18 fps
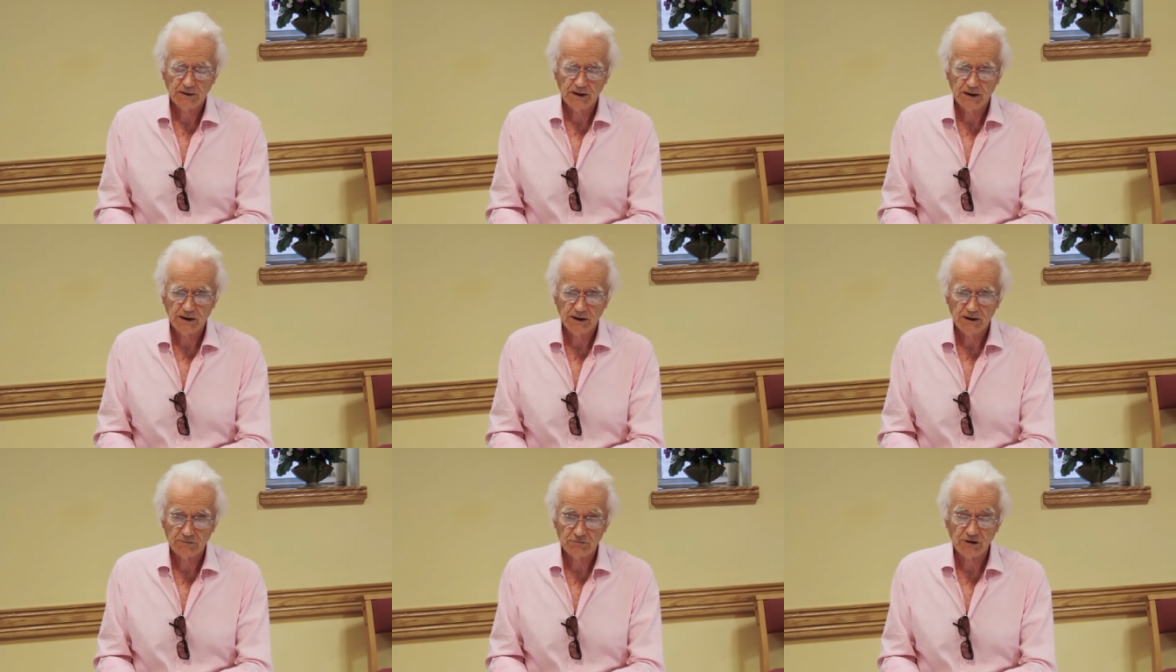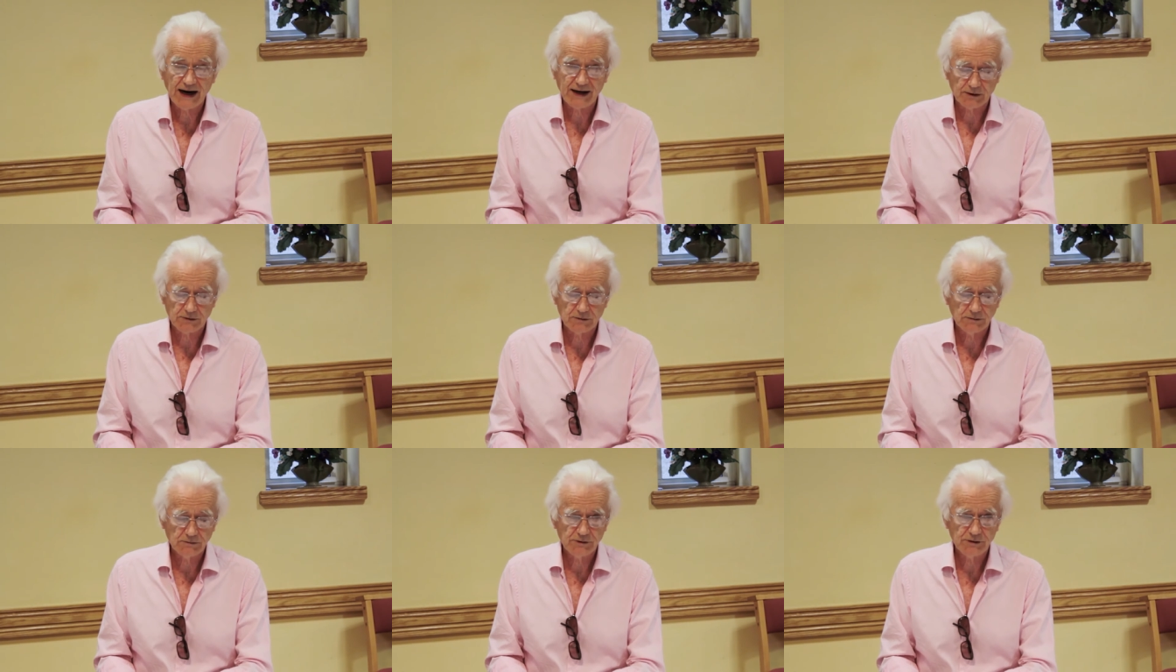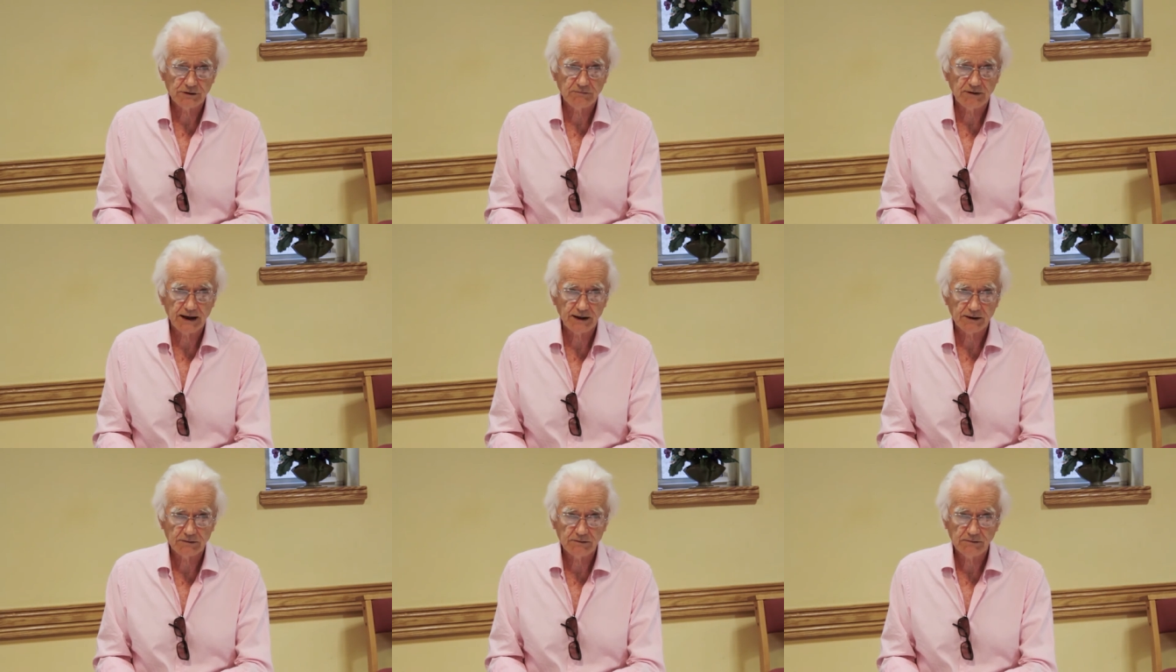radical, too
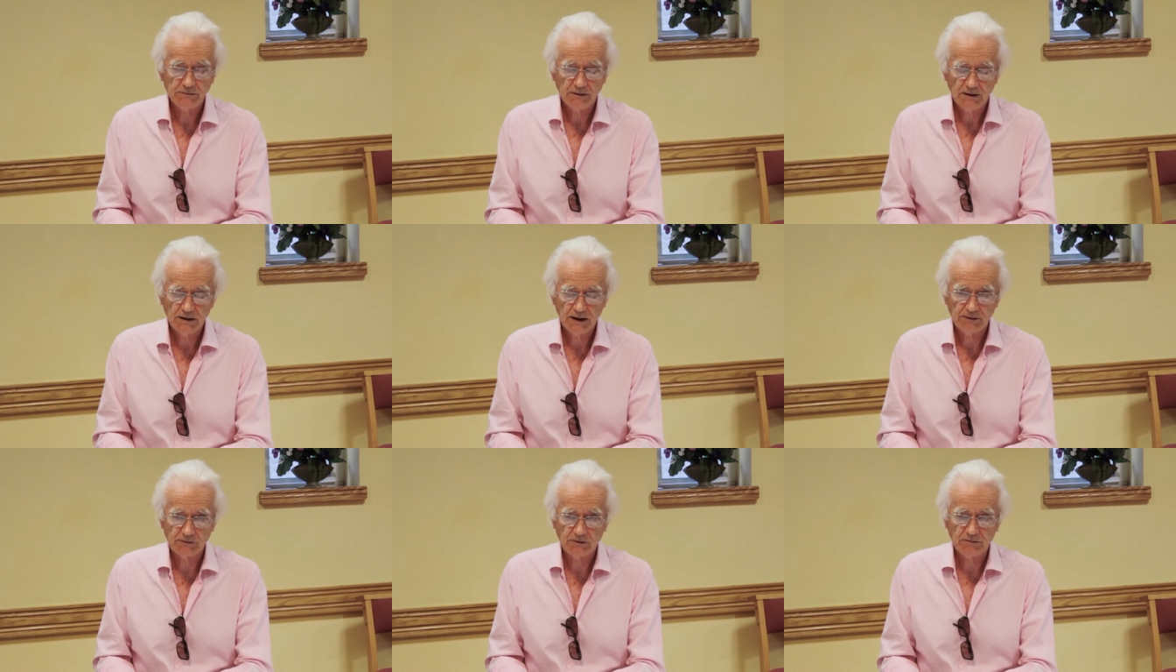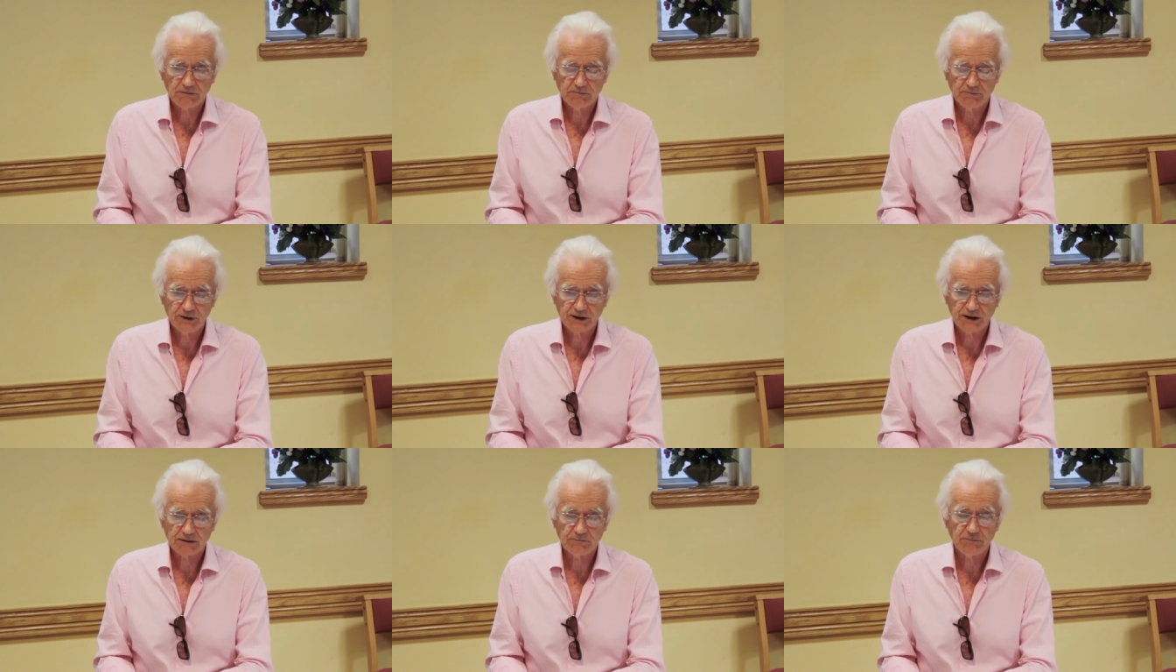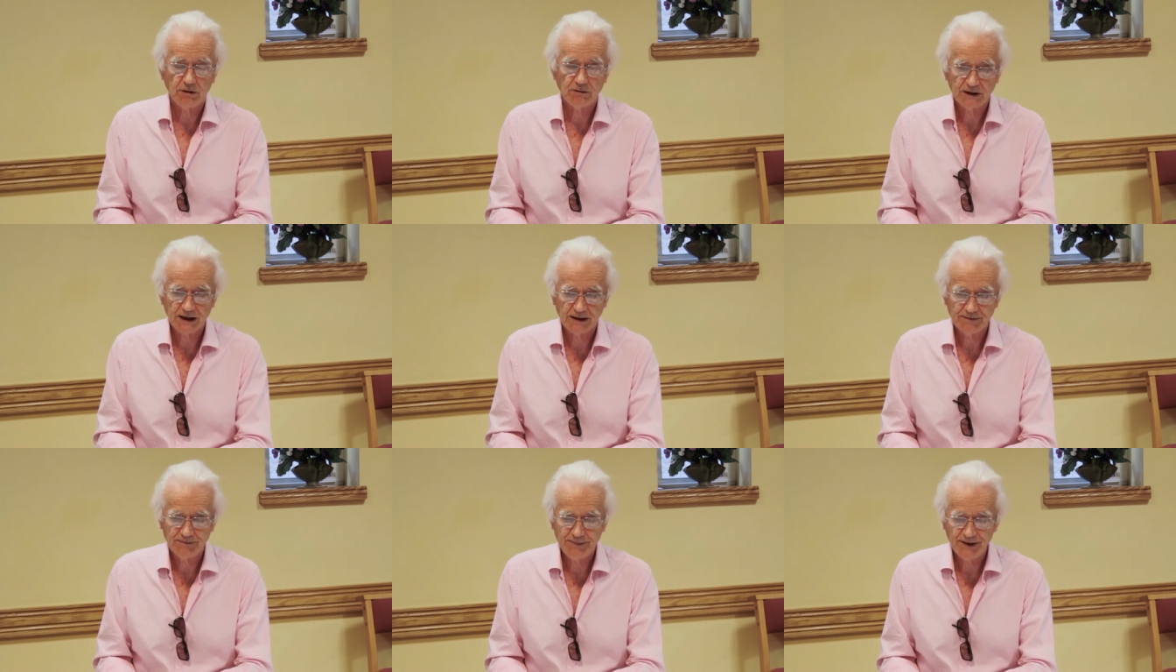radical, and could bring the wrong
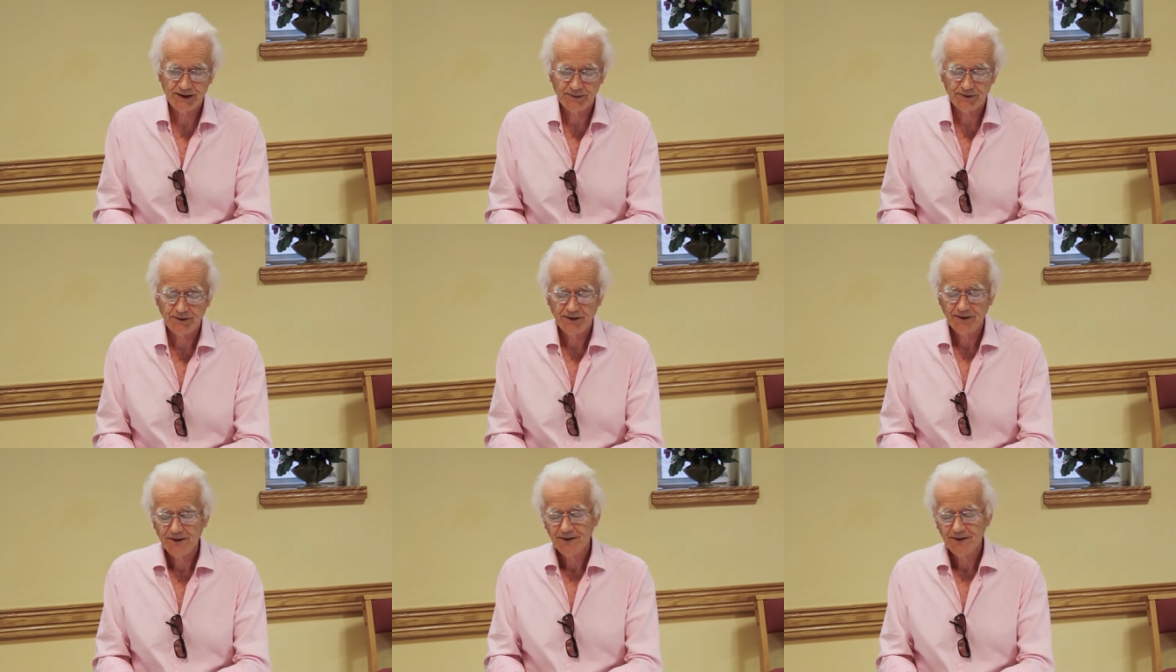kind of people.